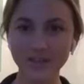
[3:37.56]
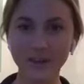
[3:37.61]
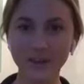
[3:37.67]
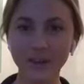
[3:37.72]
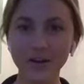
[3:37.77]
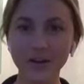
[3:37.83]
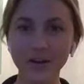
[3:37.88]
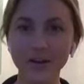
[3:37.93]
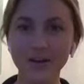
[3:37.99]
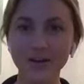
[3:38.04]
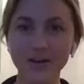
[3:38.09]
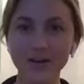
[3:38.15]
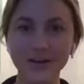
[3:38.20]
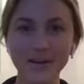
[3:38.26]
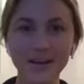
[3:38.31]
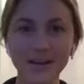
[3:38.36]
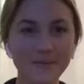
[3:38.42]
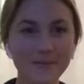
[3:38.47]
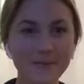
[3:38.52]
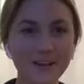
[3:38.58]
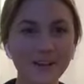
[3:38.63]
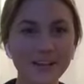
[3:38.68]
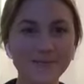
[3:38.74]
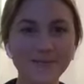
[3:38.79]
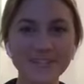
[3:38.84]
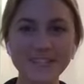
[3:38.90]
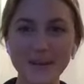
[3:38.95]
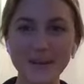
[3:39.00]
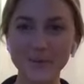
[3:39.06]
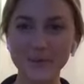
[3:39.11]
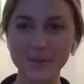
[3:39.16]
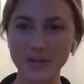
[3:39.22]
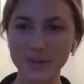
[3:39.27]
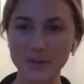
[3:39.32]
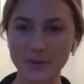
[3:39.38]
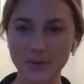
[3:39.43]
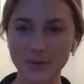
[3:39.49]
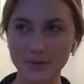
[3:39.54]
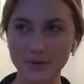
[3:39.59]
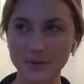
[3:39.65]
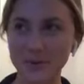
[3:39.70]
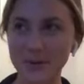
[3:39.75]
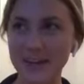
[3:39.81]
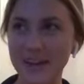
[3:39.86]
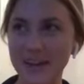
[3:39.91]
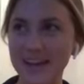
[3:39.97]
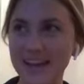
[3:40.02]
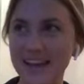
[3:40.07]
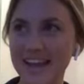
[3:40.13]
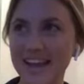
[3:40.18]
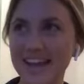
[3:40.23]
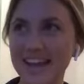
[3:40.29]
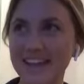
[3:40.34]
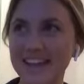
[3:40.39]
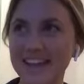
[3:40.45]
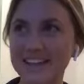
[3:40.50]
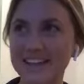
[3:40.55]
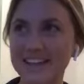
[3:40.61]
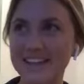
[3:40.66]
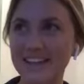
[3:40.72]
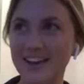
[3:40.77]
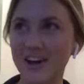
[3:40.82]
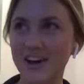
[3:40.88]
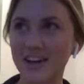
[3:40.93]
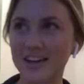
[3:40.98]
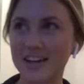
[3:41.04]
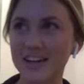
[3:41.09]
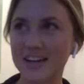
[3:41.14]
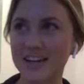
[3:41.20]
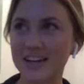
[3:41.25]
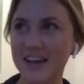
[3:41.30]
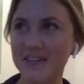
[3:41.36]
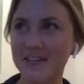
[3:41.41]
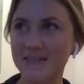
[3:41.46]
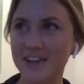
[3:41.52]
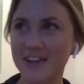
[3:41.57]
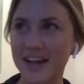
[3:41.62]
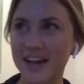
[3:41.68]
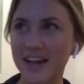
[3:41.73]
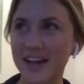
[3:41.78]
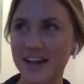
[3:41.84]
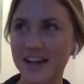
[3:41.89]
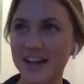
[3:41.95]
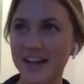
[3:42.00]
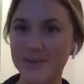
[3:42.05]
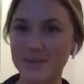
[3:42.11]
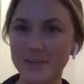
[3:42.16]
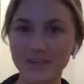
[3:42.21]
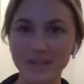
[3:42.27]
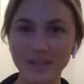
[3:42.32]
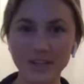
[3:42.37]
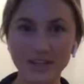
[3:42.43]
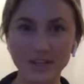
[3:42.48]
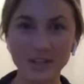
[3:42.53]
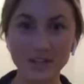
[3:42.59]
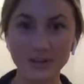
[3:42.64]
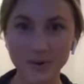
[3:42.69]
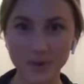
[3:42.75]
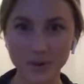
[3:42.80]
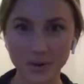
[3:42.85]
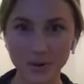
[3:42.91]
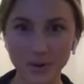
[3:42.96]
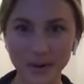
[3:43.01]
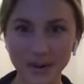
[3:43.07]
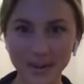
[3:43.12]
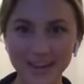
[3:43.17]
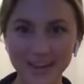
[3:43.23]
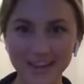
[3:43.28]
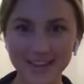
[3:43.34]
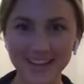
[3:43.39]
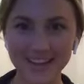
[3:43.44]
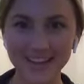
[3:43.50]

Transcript: So, yeah, my name is Emily Northway, and oddly enough, I am living in Norway.